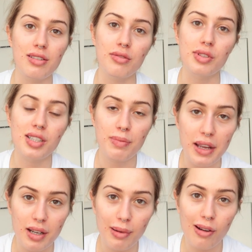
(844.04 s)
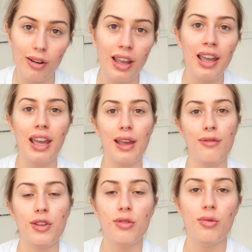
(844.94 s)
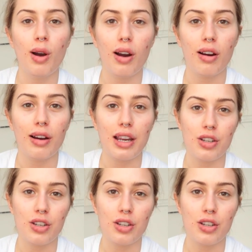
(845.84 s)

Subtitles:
to speak about. If you are